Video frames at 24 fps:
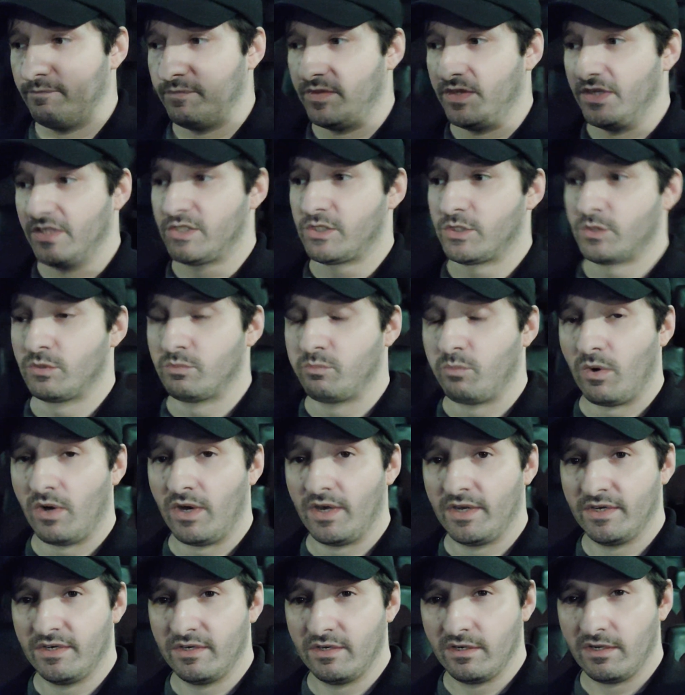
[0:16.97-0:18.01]
This
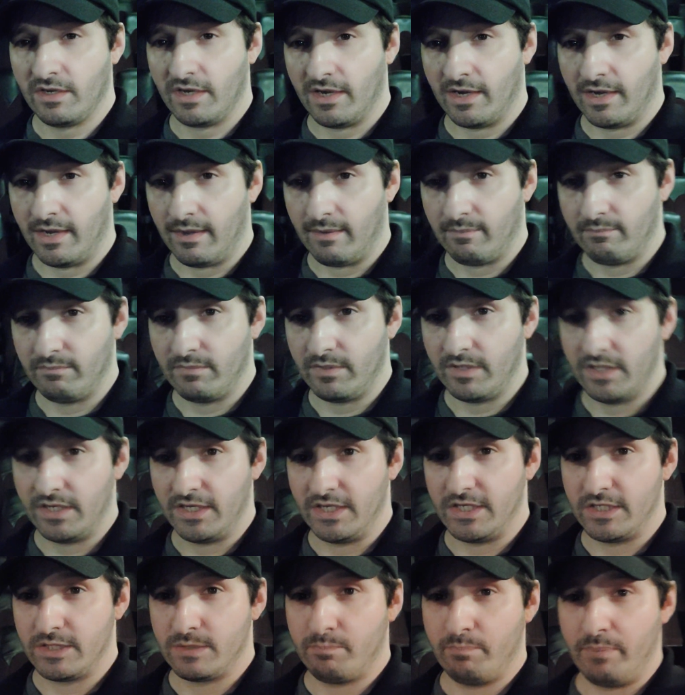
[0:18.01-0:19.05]
one
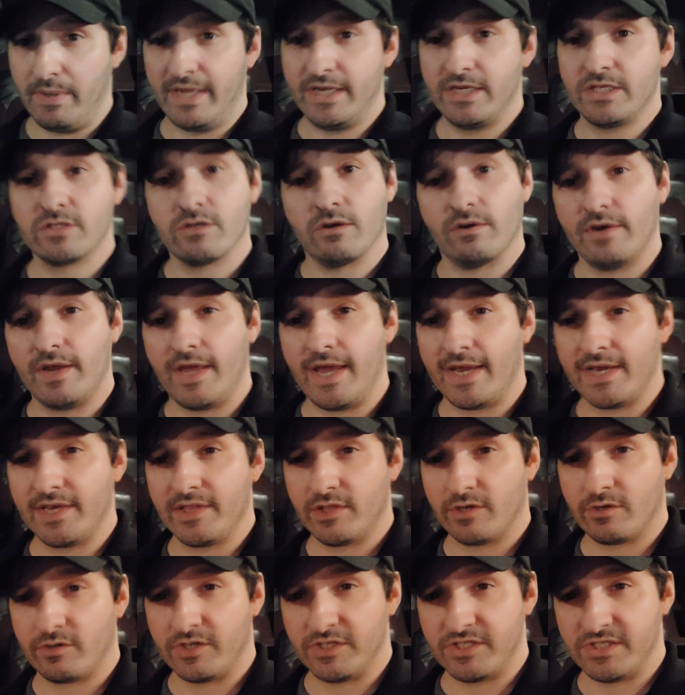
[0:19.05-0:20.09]
is based on
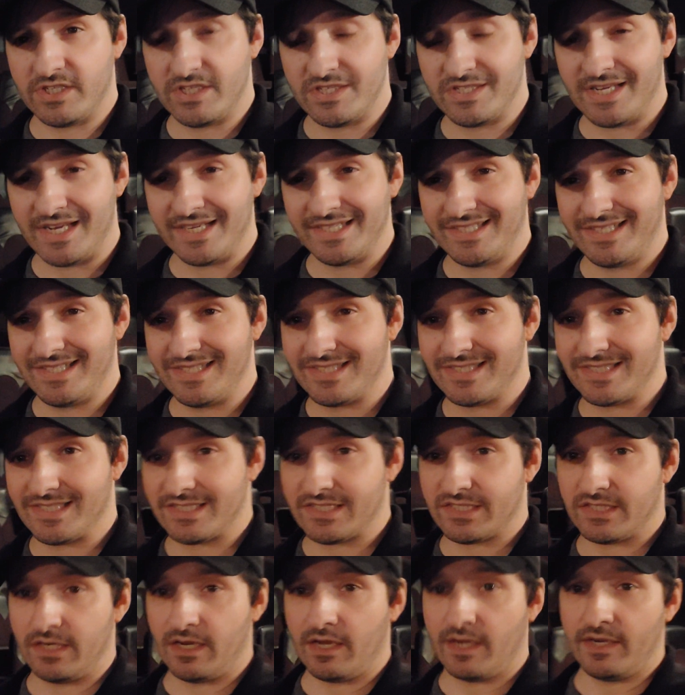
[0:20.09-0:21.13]
Agatha Christie's
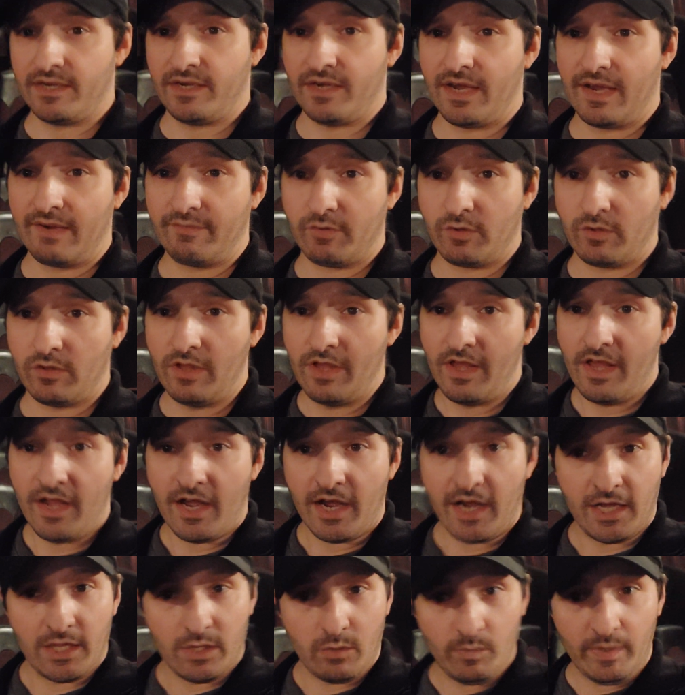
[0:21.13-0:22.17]
1969 novel,
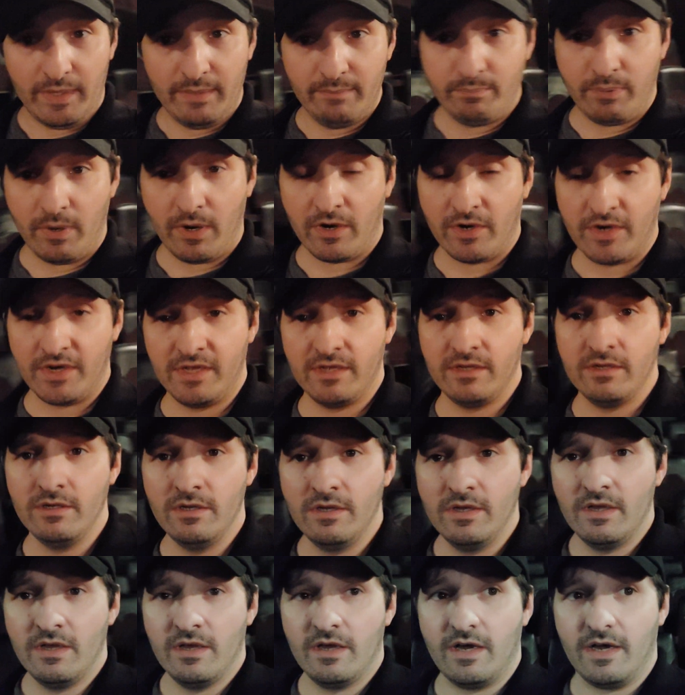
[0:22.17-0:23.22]
A Hallowe'en Party.
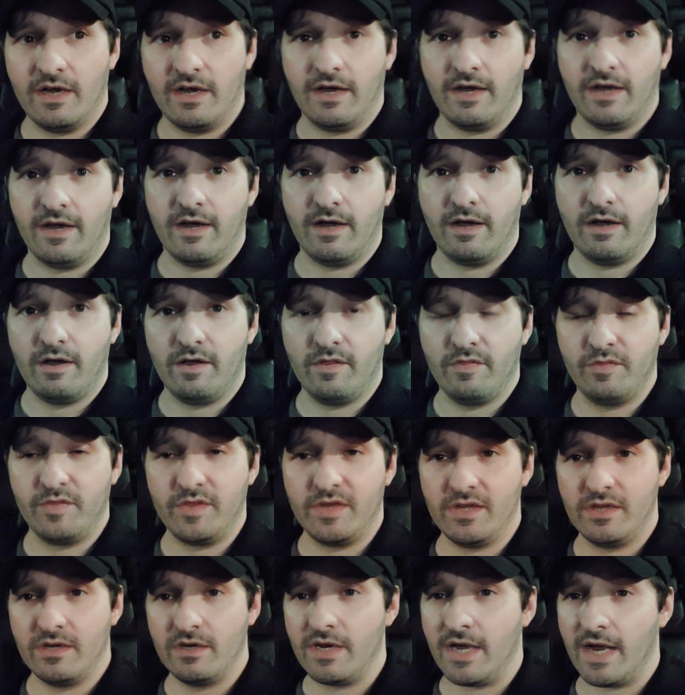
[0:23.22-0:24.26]

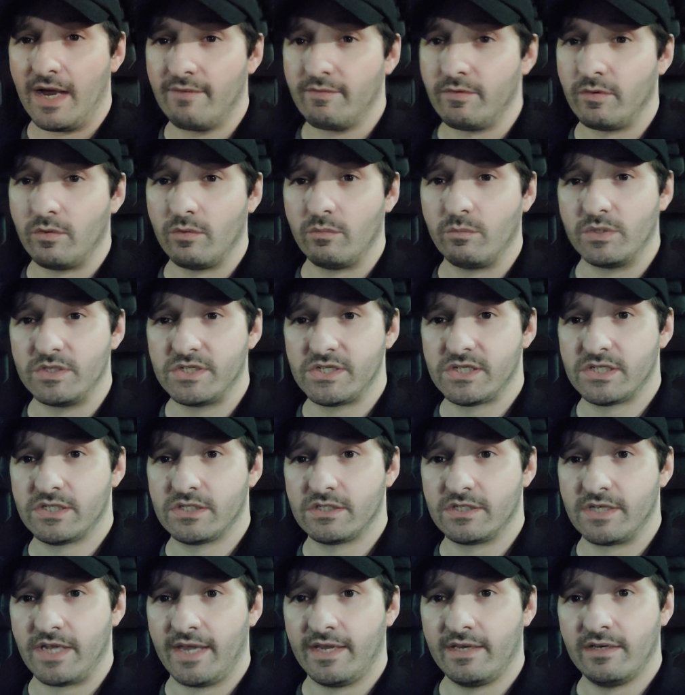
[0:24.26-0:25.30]
The novel was
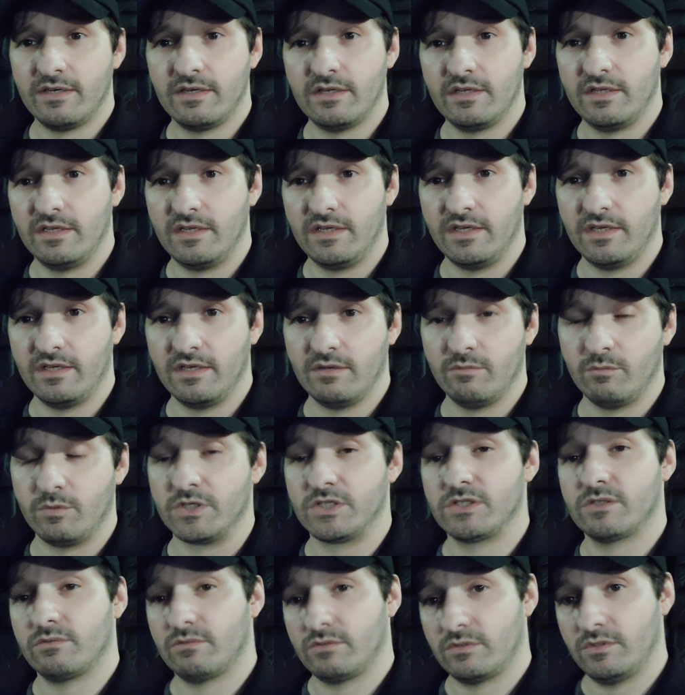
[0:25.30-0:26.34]
set in
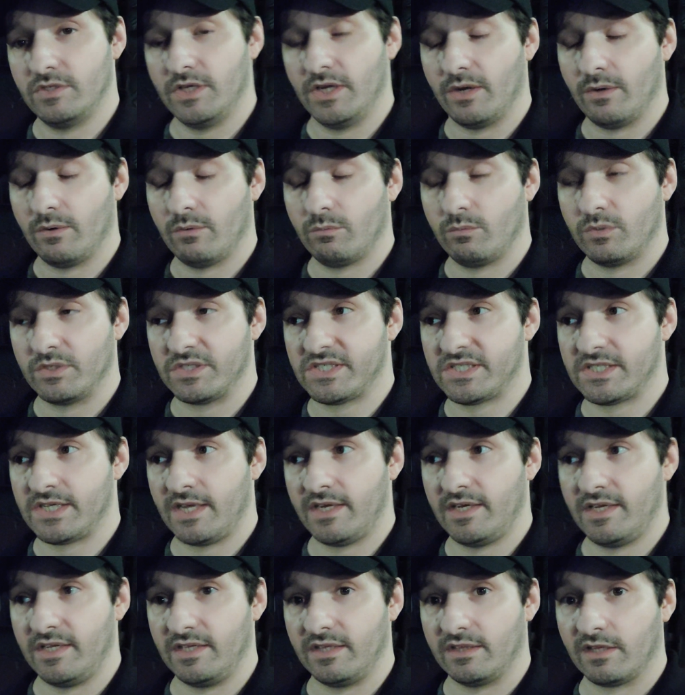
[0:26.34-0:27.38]
was
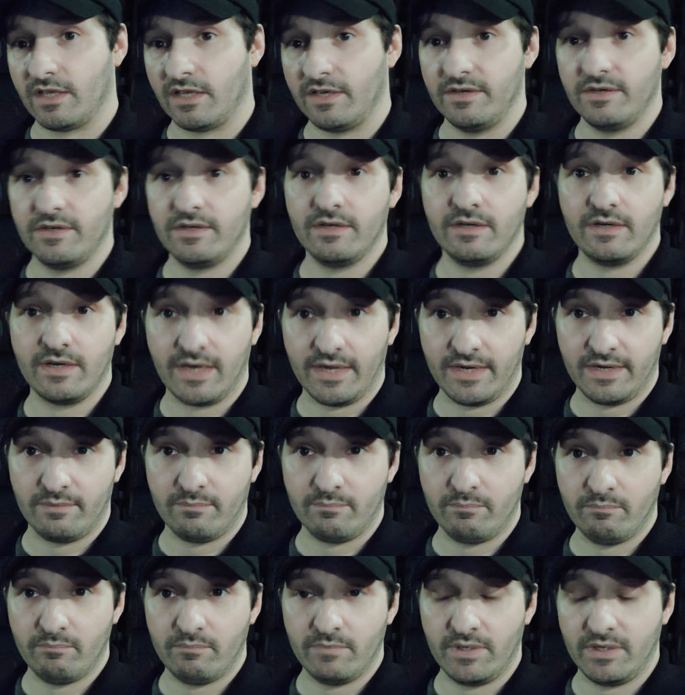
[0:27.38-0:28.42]
set in London, not
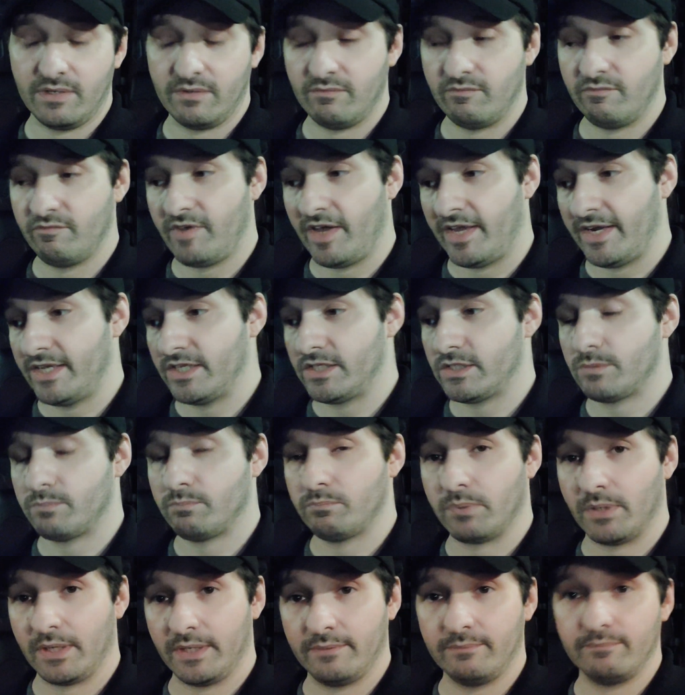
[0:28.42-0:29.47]
in Venice,
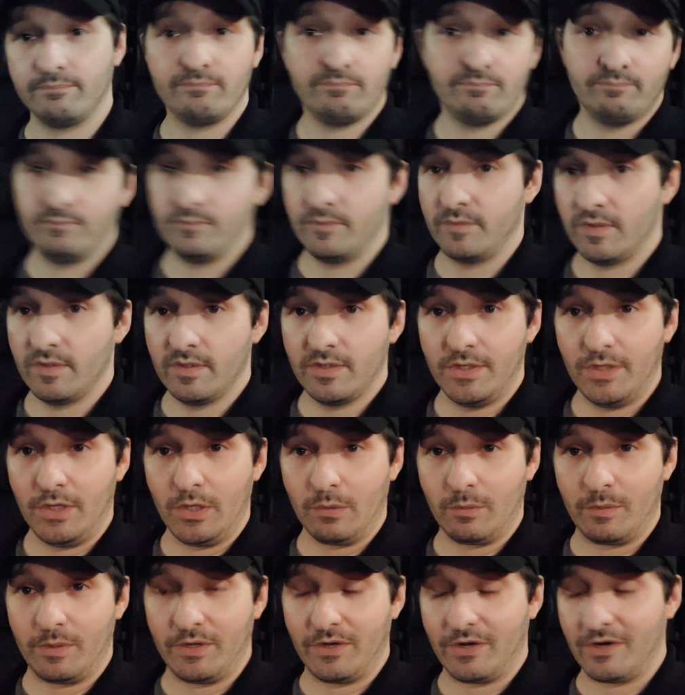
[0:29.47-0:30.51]
but
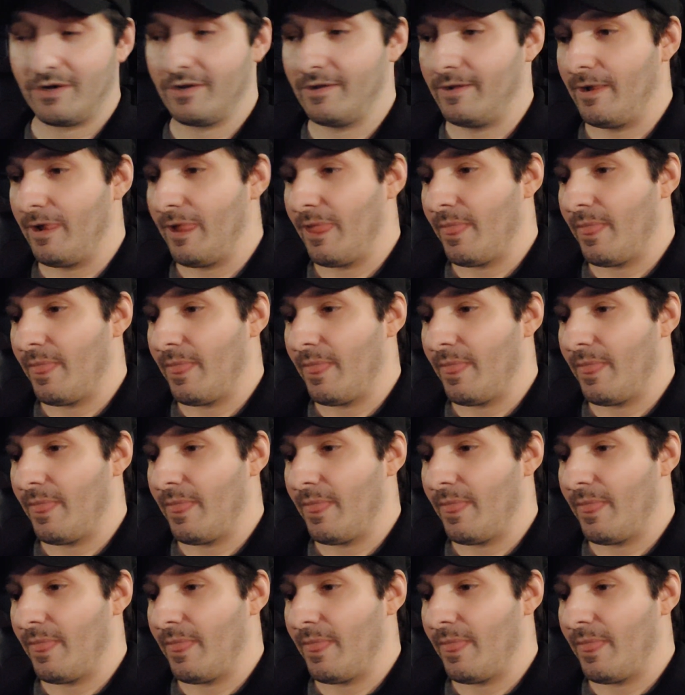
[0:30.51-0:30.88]
here we are.